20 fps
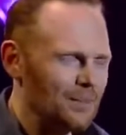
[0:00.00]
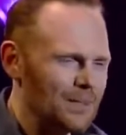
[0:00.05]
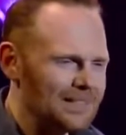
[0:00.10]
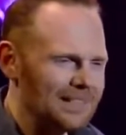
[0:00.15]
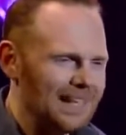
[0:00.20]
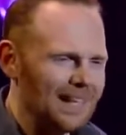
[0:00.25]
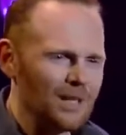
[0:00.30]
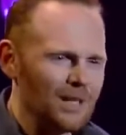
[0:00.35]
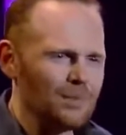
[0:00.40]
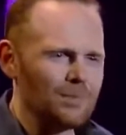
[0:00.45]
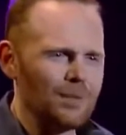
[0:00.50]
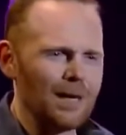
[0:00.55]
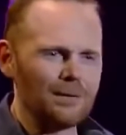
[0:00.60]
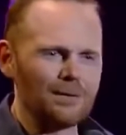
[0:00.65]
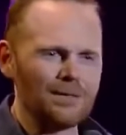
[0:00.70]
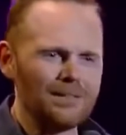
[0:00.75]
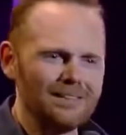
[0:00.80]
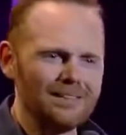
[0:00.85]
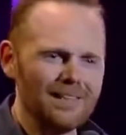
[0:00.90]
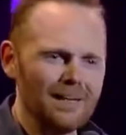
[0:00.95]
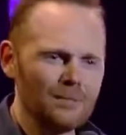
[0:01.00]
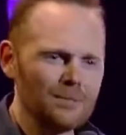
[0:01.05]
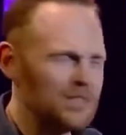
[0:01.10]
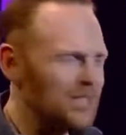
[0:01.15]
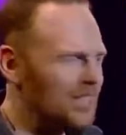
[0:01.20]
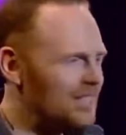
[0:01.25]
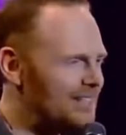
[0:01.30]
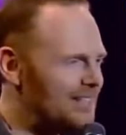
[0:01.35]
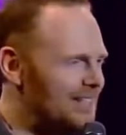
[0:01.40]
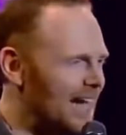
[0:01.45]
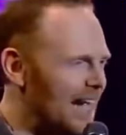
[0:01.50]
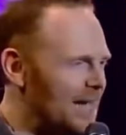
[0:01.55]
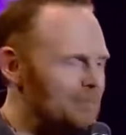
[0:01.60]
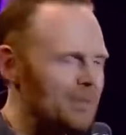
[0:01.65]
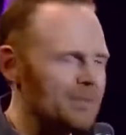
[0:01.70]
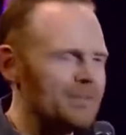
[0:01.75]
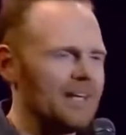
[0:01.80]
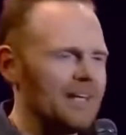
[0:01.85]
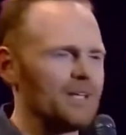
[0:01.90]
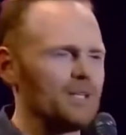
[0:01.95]
Right? What is that all about? I'm sick of
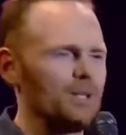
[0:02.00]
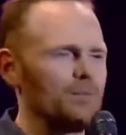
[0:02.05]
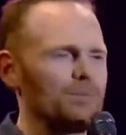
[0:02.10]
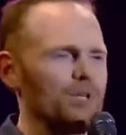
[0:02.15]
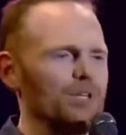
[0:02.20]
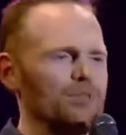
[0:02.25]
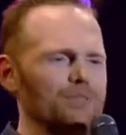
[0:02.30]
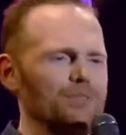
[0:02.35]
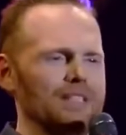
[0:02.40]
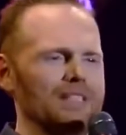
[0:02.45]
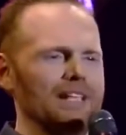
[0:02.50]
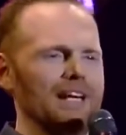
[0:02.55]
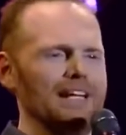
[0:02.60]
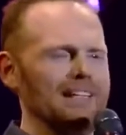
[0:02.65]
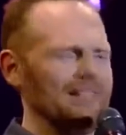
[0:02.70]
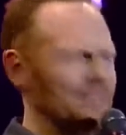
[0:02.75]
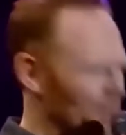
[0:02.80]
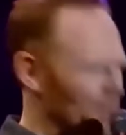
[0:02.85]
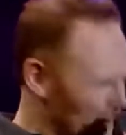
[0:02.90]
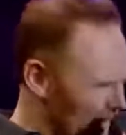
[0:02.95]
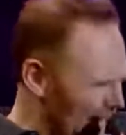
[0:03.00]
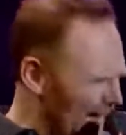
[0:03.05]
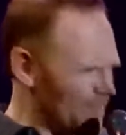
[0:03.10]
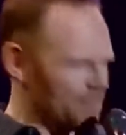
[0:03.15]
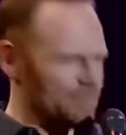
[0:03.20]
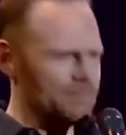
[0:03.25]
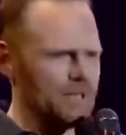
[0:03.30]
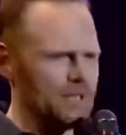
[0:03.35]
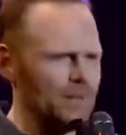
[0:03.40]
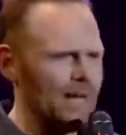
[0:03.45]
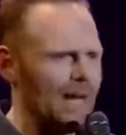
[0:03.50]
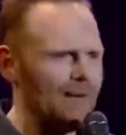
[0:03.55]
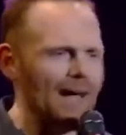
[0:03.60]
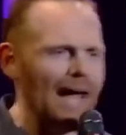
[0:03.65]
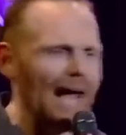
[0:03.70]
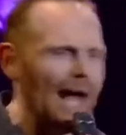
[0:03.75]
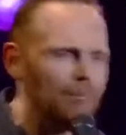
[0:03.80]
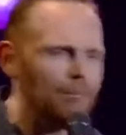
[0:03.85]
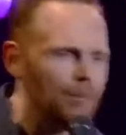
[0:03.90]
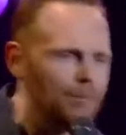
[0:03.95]
this hypothetical perfect guy. Go get him.
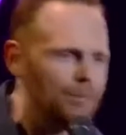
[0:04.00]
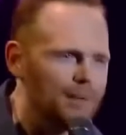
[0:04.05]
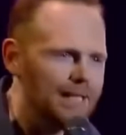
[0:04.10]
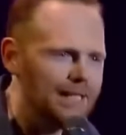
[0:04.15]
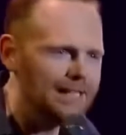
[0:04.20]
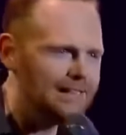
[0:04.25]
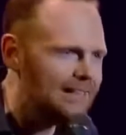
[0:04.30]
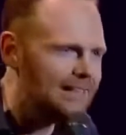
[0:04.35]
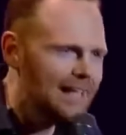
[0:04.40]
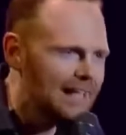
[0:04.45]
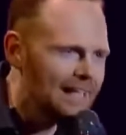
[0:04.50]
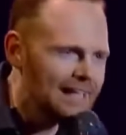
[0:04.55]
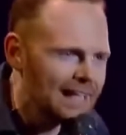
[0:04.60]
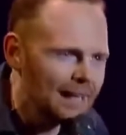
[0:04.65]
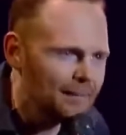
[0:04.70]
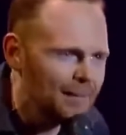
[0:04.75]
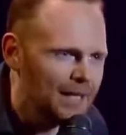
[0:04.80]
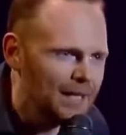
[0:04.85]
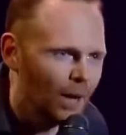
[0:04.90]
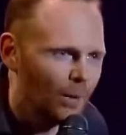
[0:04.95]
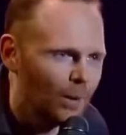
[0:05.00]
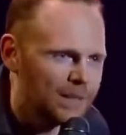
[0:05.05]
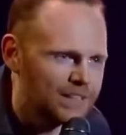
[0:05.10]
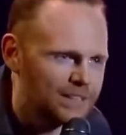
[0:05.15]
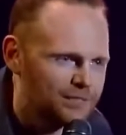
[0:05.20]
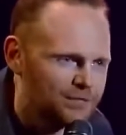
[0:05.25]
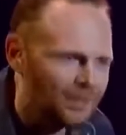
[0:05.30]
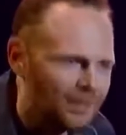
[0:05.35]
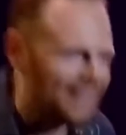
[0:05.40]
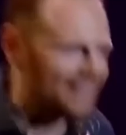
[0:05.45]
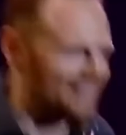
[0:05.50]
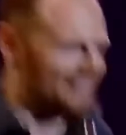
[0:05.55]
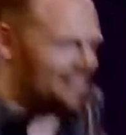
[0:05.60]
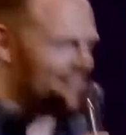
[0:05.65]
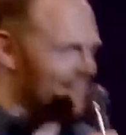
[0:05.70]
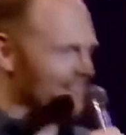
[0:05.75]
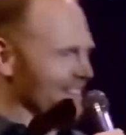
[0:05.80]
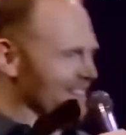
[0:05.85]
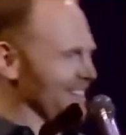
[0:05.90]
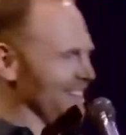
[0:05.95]
Go down to Applebee's. Let me know what you
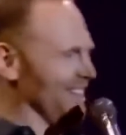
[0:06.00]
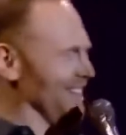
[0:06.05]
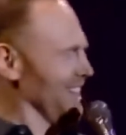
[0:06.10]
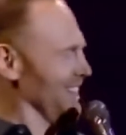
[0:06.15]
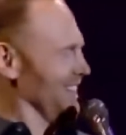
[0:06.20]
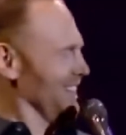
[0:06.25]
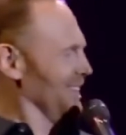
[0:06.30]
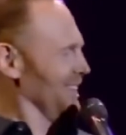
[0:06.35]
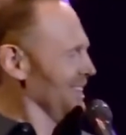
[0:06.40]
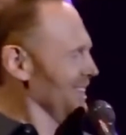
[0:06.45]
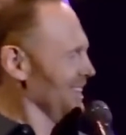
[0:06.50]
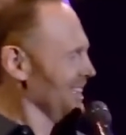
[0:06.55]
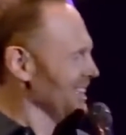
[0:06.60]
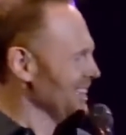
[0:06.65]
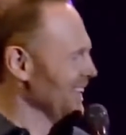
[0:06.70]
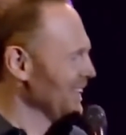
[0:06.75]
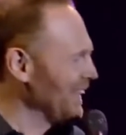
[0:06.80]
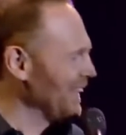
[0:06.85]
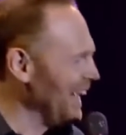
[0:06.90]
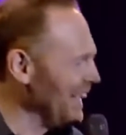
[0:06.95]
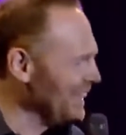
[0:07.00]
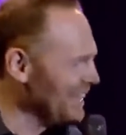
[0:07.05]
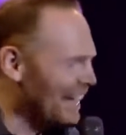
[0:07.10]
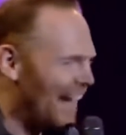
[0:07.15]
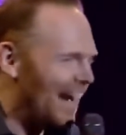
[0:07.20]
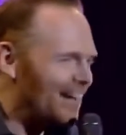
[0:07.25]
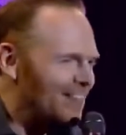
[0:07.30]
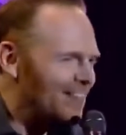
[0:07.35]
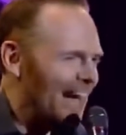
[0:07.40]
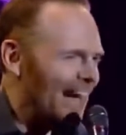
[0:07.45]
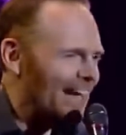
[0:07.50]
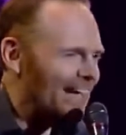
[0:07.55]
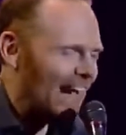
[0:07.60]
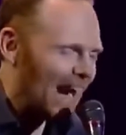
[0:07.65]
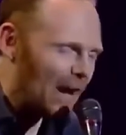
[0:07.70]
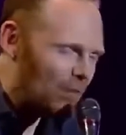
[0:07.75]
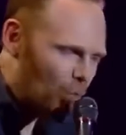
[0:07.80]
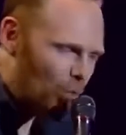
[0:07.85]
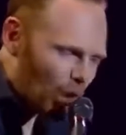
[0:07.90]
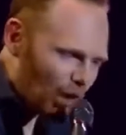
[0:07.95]
find. Okay? I've
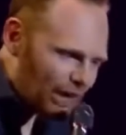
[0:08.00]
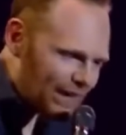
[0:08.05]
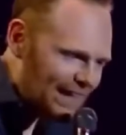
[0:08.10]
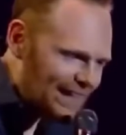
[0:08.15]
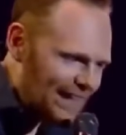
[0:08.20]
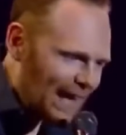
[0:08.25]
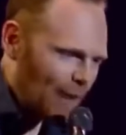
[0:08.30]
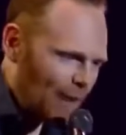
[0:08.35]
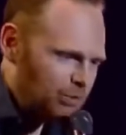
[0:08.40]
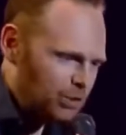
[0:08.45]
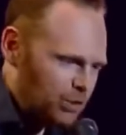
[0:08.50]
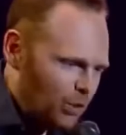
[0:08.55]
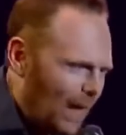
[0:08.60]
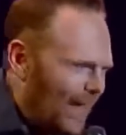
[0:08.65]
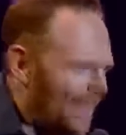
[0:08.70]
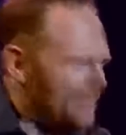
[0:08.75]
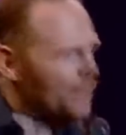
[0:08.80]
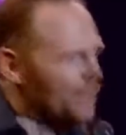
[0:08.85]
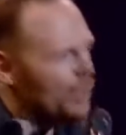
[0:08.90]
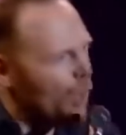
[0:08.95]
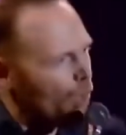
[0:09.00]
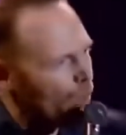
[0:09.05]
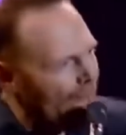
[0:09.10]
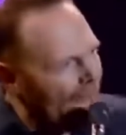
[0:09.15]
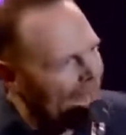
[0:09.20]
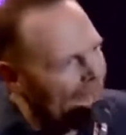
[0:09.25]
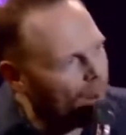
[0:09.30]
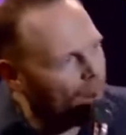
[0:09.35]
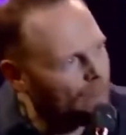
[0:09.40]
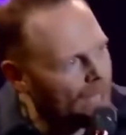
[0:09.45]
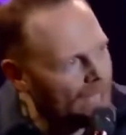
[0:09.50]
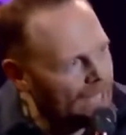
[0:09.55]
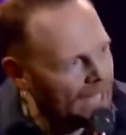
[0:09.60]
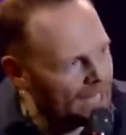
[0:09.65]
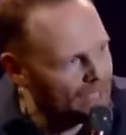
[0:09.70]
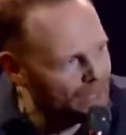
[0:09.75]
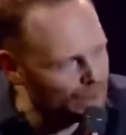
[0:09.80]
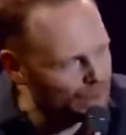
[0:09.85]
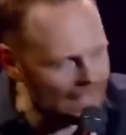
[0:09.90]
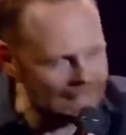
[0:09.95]
had it. I'm working. I'm trying. You go
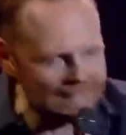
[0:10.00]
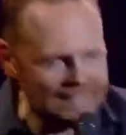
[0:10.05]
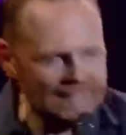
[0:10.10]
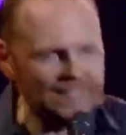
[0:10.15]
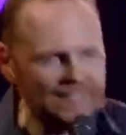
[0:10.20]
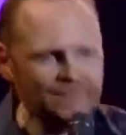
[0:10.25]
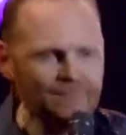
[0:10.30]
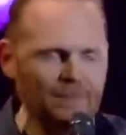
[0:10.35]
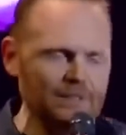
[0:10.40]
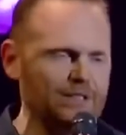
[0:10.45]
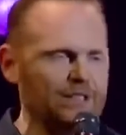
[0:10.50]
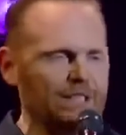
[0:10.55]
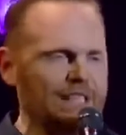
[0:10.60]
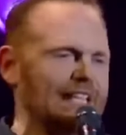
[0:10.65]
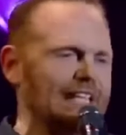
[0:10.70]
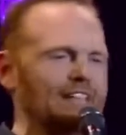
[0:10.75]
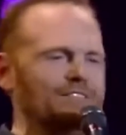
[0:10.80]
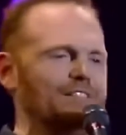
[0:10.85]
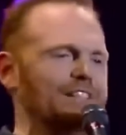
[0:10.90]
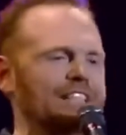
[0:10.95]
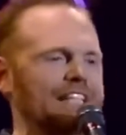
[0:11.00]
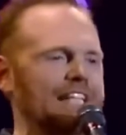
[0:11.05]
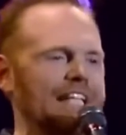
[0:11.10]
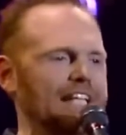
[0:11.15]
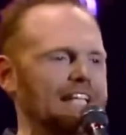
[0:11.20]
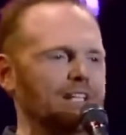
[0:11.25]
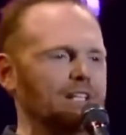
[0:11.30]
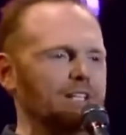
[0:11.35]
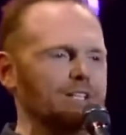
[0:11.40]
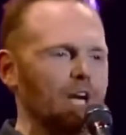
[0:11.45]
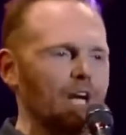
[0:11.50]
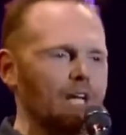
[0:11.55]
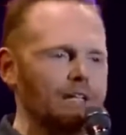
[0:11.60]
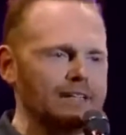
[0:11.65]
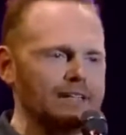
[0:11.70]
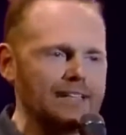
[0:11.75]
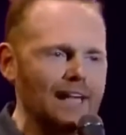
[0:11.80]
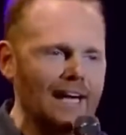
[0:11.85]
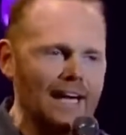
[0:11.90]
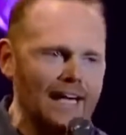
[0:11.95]
down, and you get this Mr.
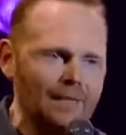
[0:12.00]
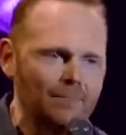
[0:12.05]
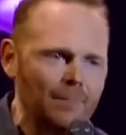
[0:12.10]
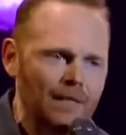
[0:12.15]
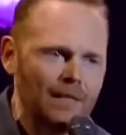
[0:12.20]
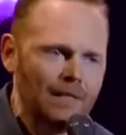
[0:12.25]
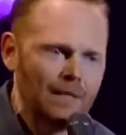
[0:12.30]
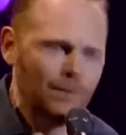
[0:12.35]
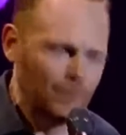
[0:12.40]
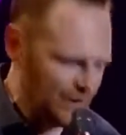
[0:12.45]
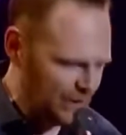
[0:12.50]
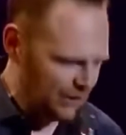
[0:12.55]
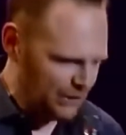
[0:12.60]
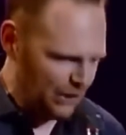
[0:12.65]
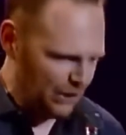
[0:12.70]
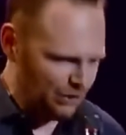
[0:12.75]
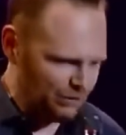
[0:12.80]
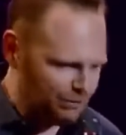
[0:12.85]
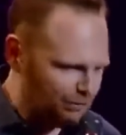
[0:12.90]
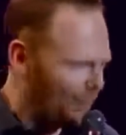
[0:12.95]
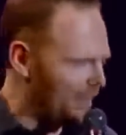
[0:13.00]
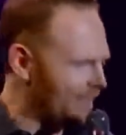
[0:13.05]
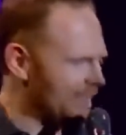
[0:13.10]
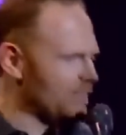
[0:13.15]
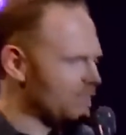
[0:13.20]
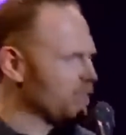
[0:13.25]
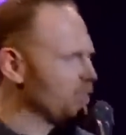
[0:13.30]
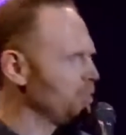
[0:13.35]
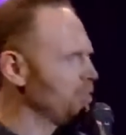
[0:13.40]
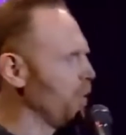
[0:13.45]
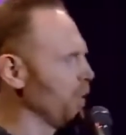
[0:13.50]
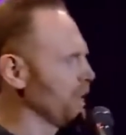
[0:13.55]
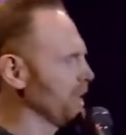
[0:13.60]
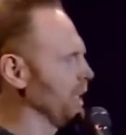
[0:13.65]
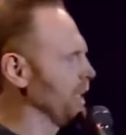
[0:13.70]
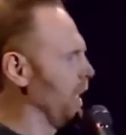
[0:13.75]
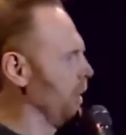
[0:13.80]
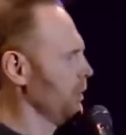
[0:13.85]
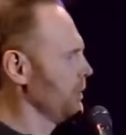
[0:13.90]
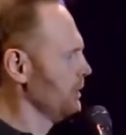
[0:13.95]
Even-Keeled all the time with his little fucking
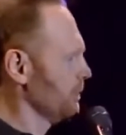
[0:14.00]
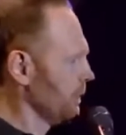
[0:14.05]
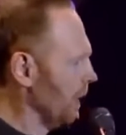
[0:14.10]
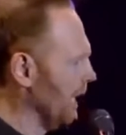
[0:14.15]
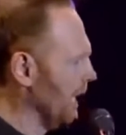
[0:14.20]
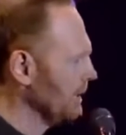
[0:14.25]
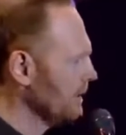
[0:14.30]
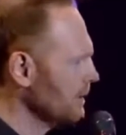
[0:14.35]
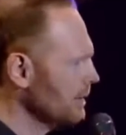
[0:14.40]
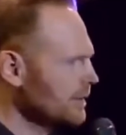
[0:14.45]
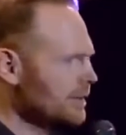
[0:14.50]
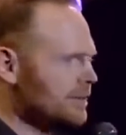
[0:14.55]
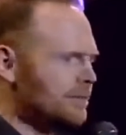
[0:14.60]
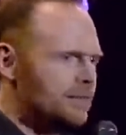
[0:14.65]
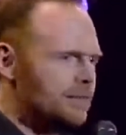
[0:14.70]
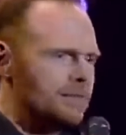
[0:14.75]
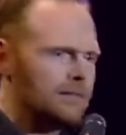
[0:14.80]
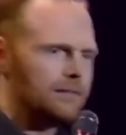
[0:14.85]
sport coat, right?